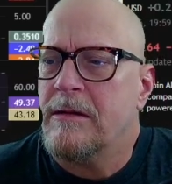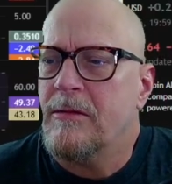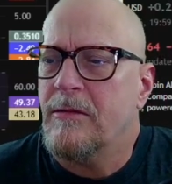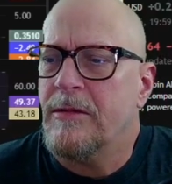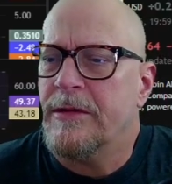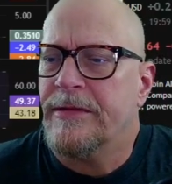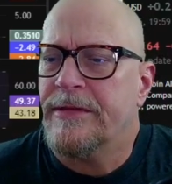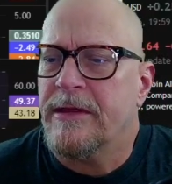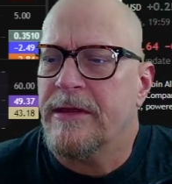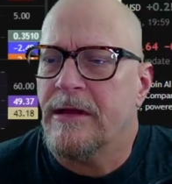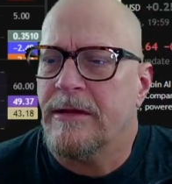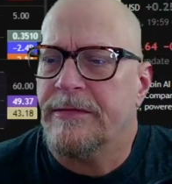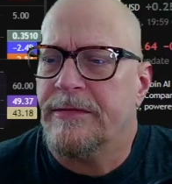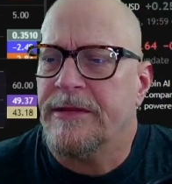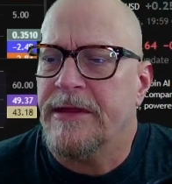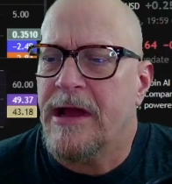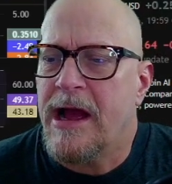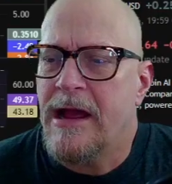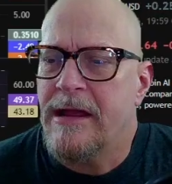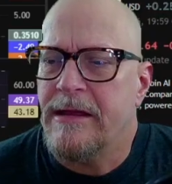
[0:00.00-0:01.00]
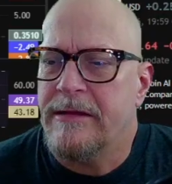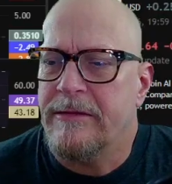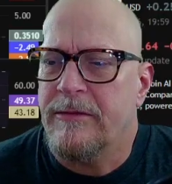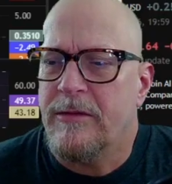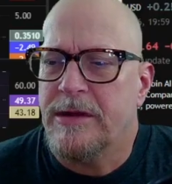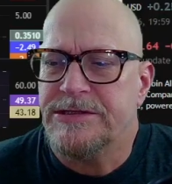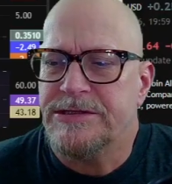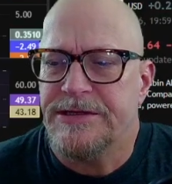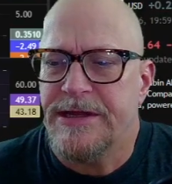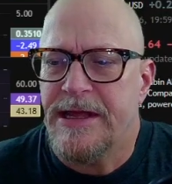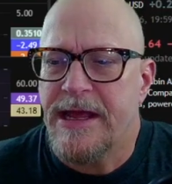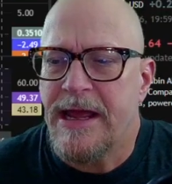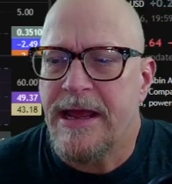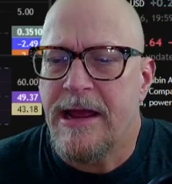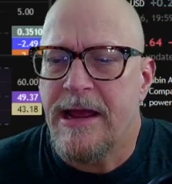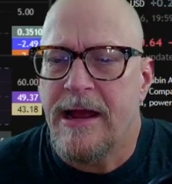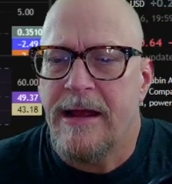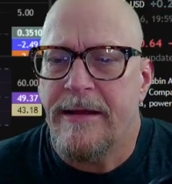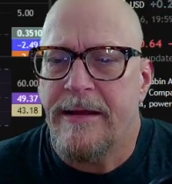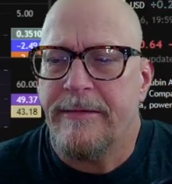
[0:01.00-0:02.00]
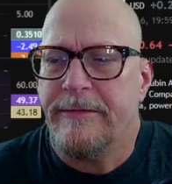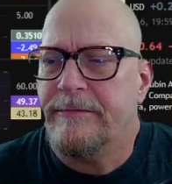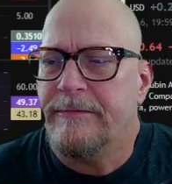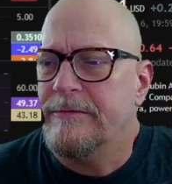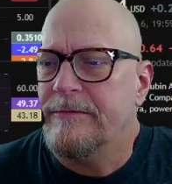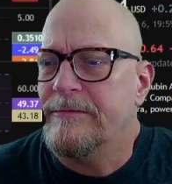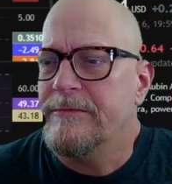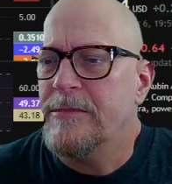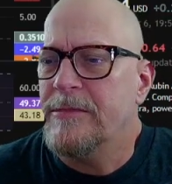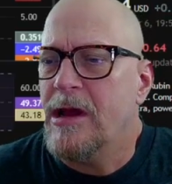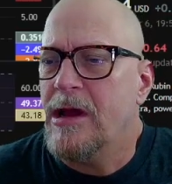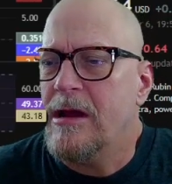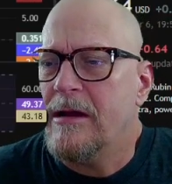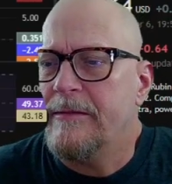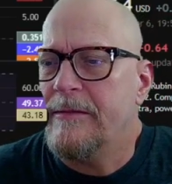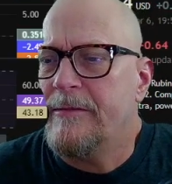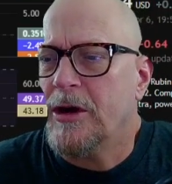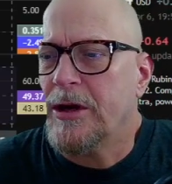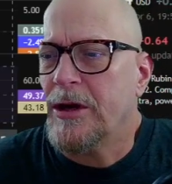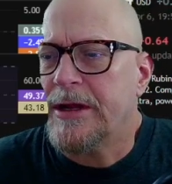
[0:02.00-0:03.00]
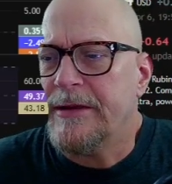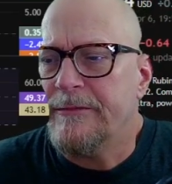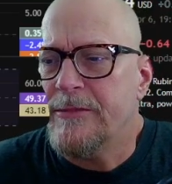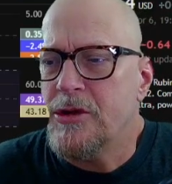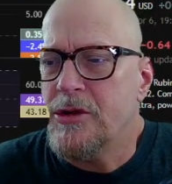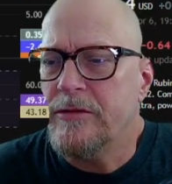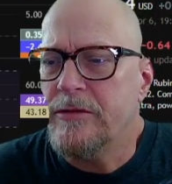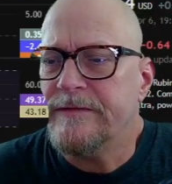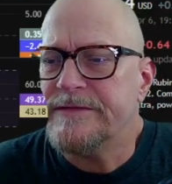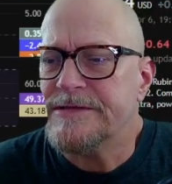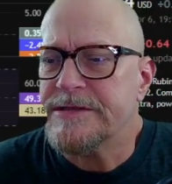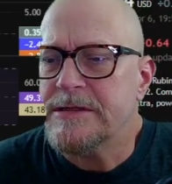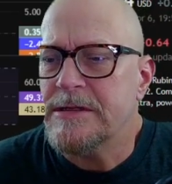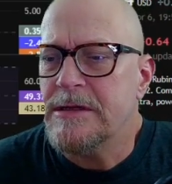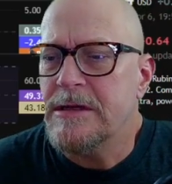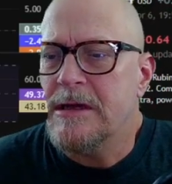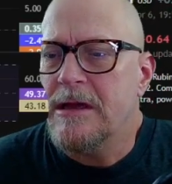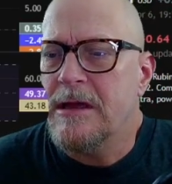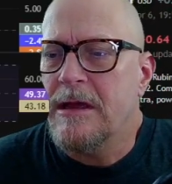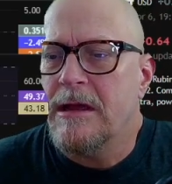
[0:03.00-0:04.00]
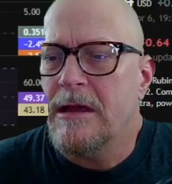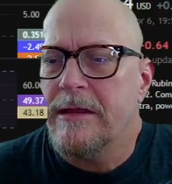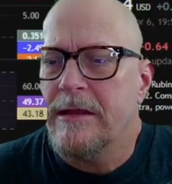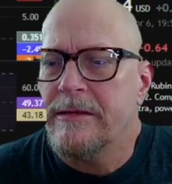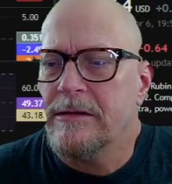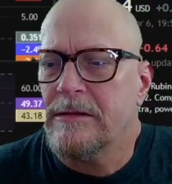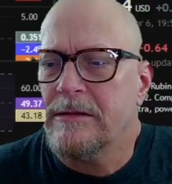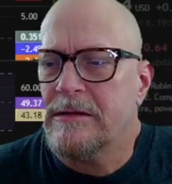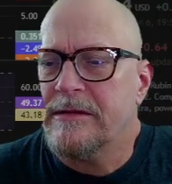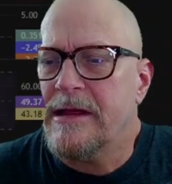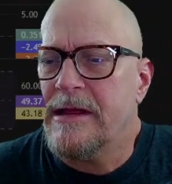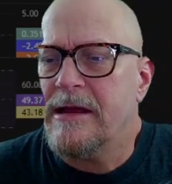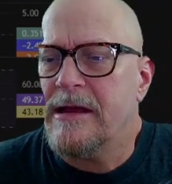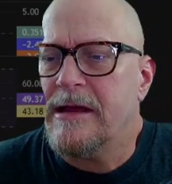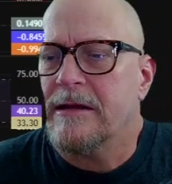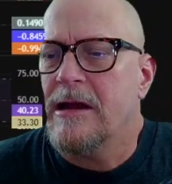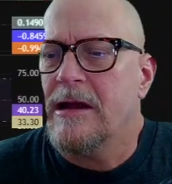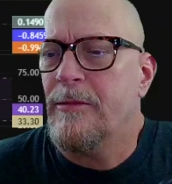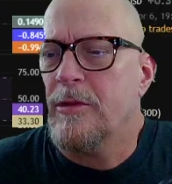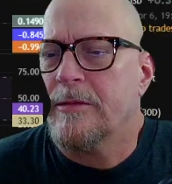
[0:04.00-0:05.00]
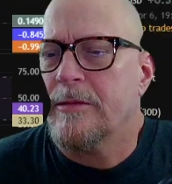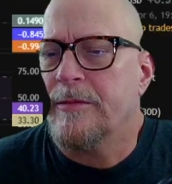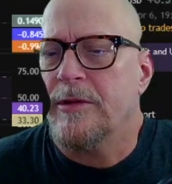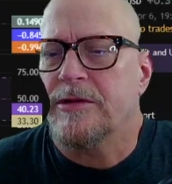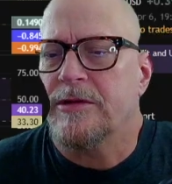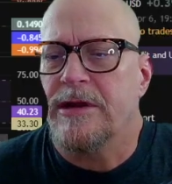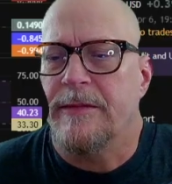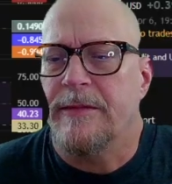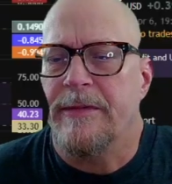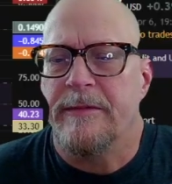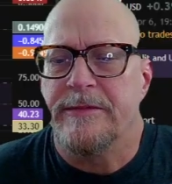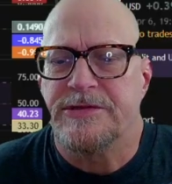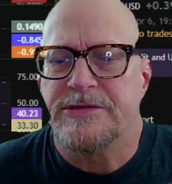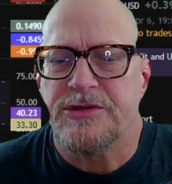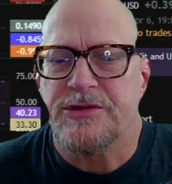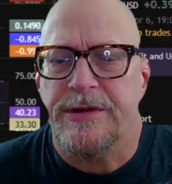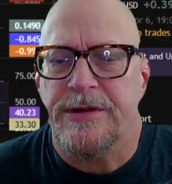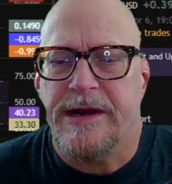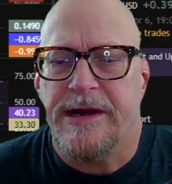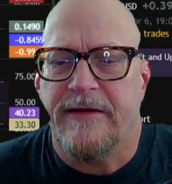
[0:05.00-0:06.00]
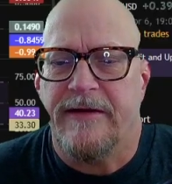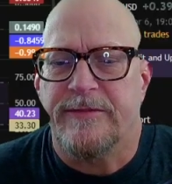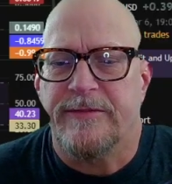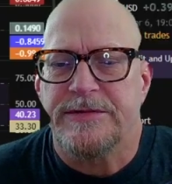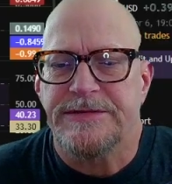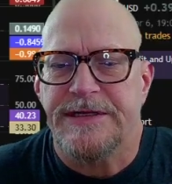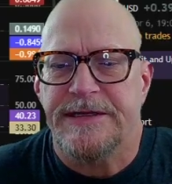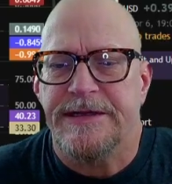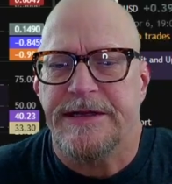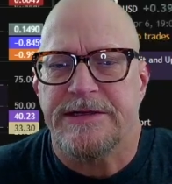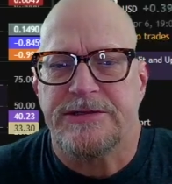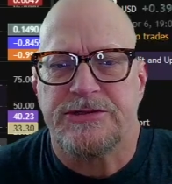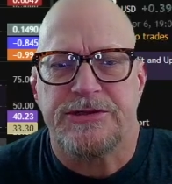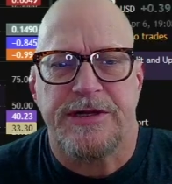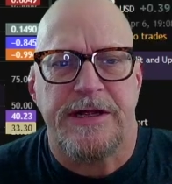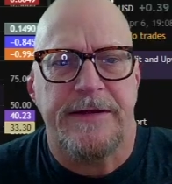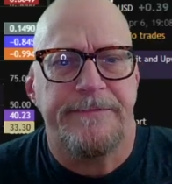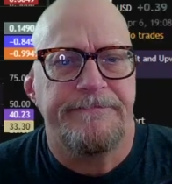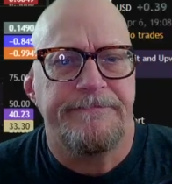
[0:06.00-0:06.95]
with watching the AI market moves. Now look at that, upward perked up almost 3.5% yesterday.